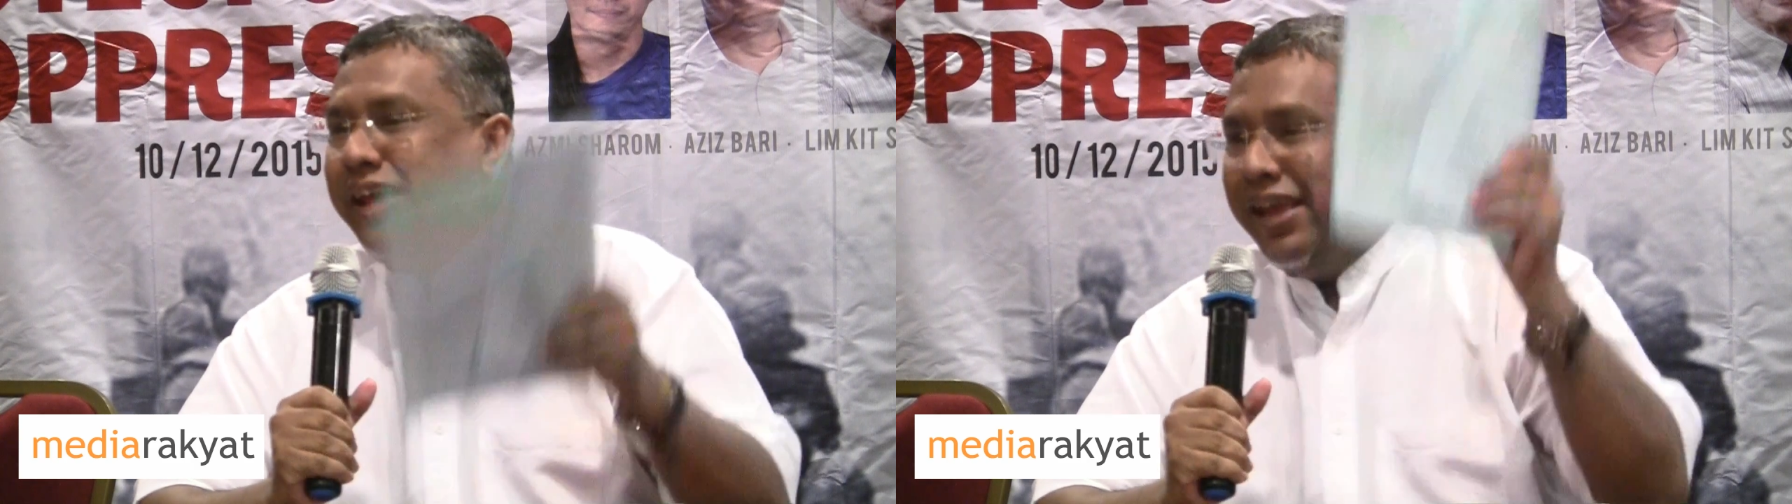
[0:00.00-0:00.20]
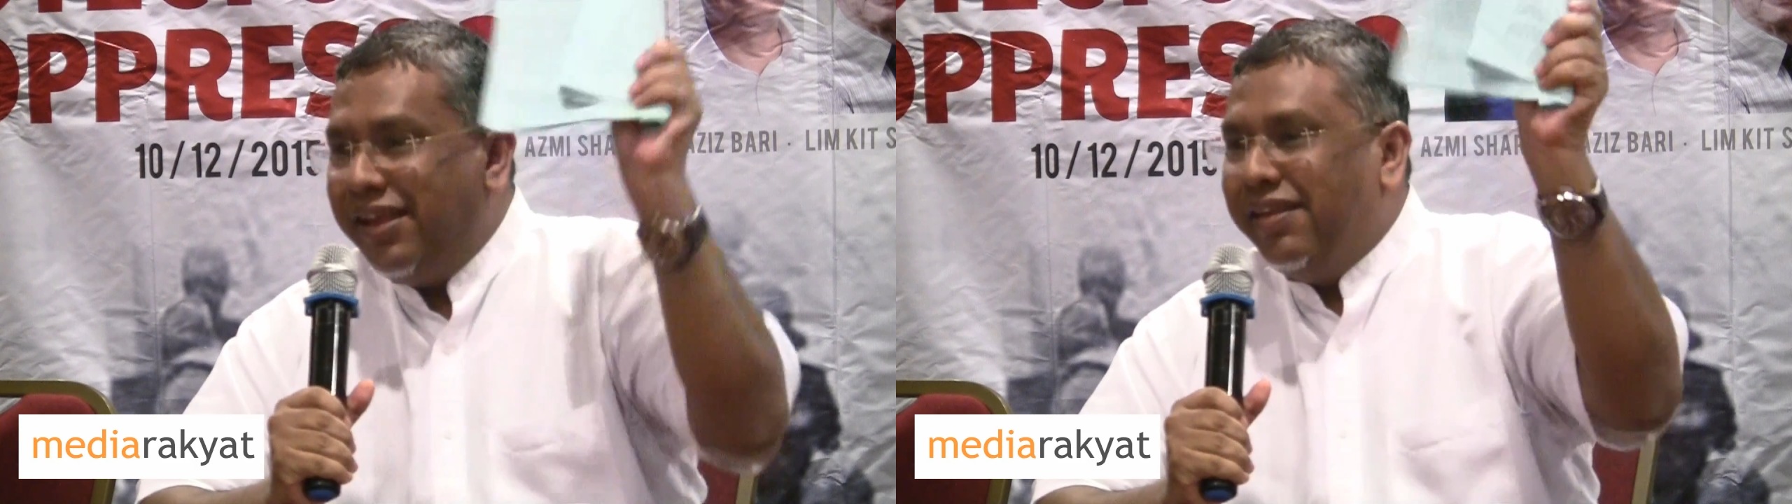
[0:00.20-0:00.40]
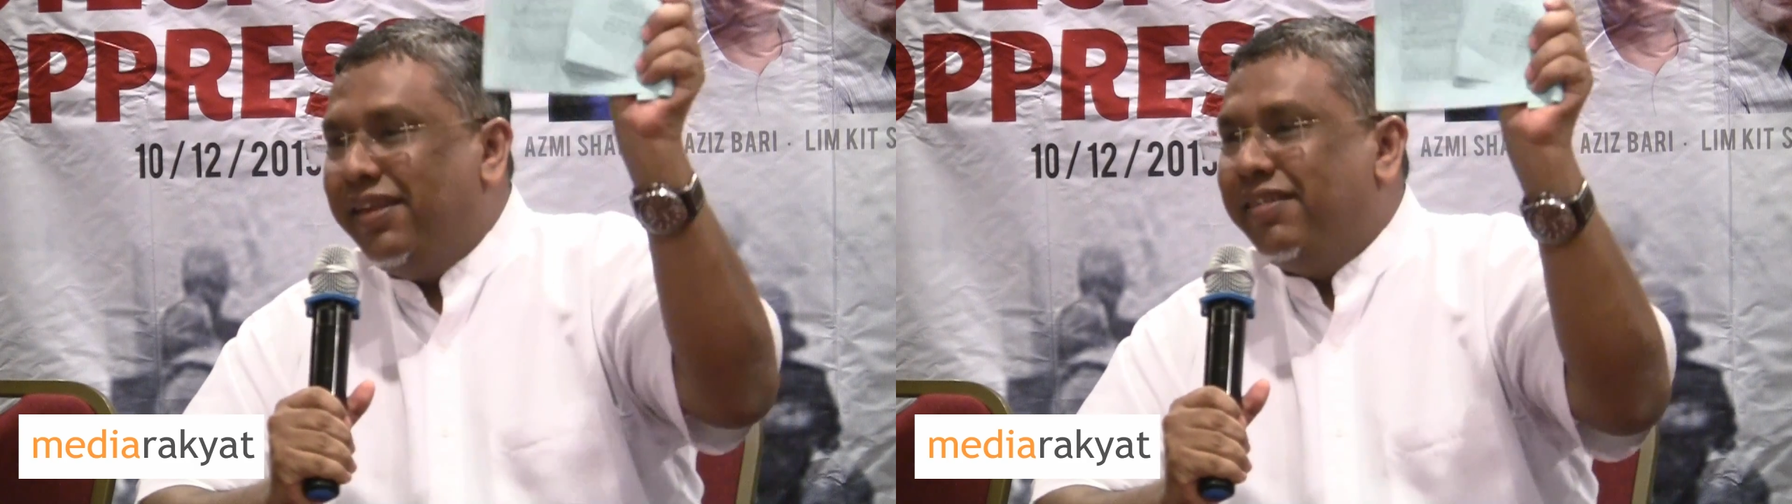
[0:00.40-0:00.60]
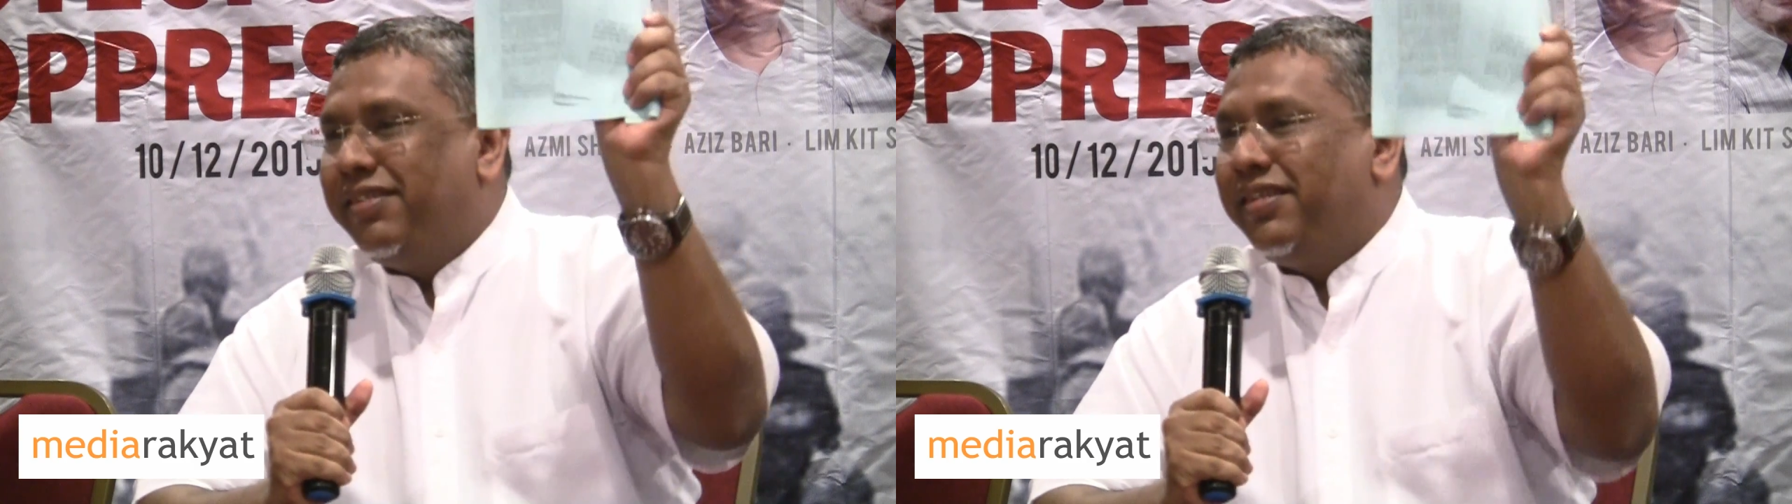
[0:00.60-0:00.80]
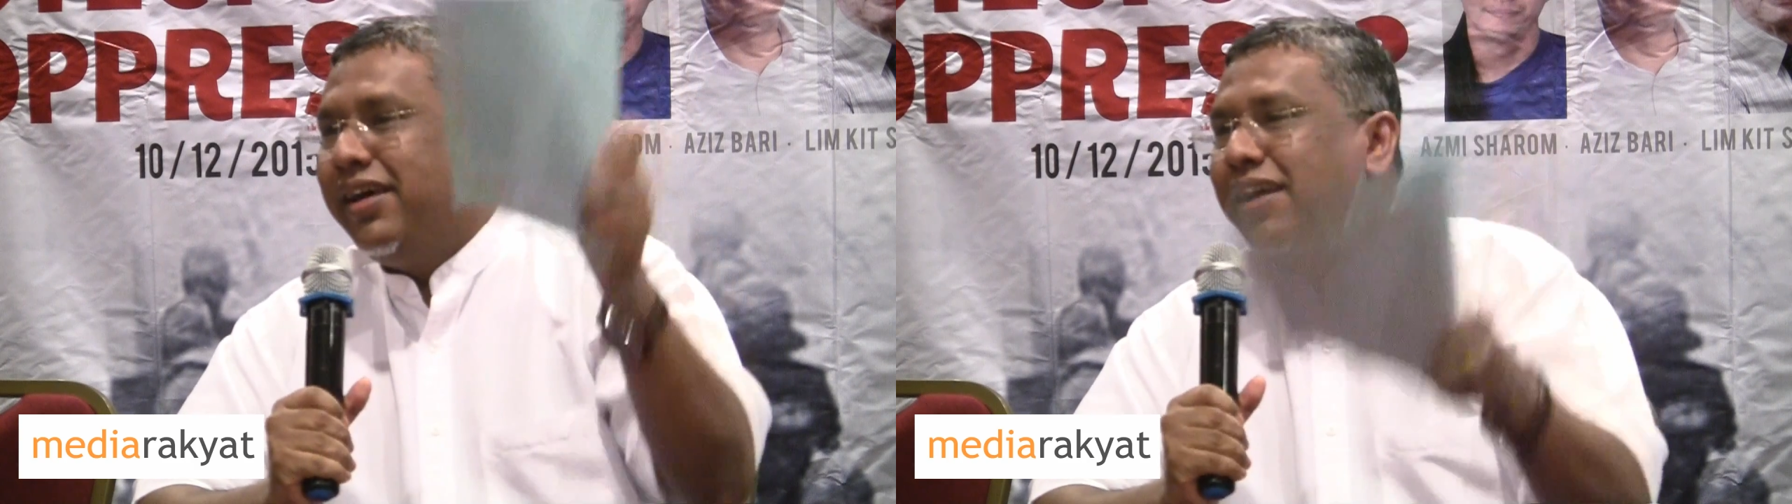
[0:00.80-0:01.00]
in
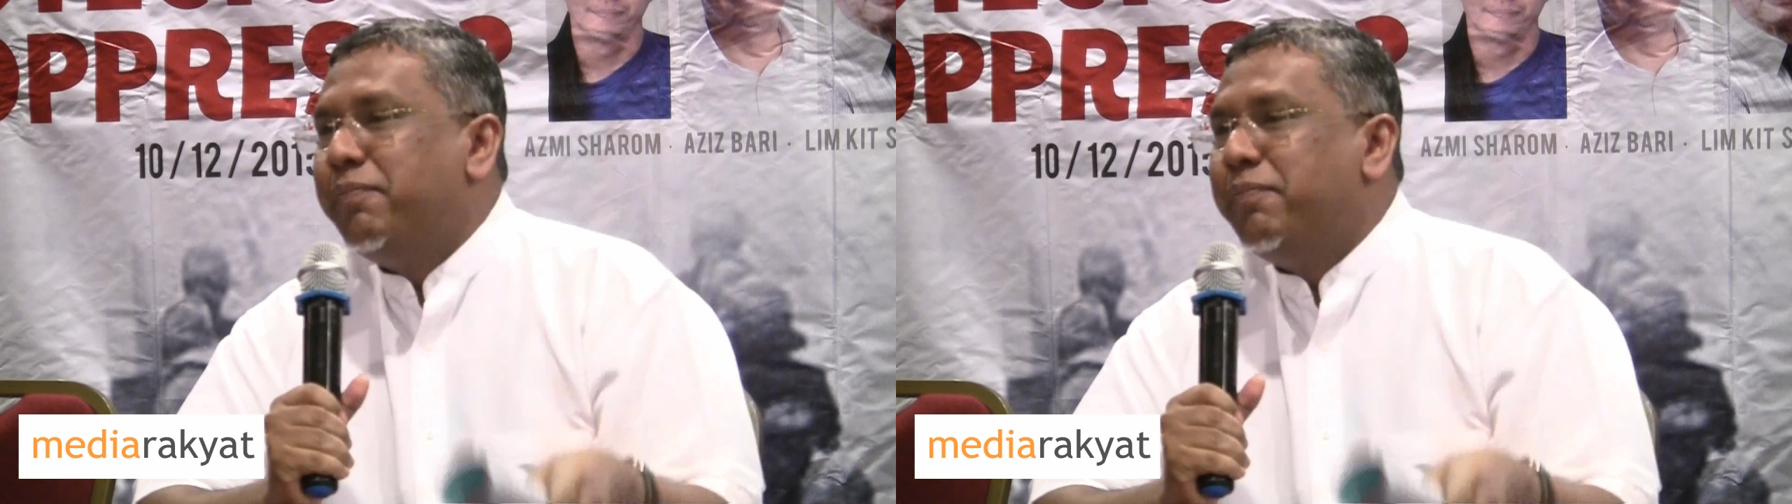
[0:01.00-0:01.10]
this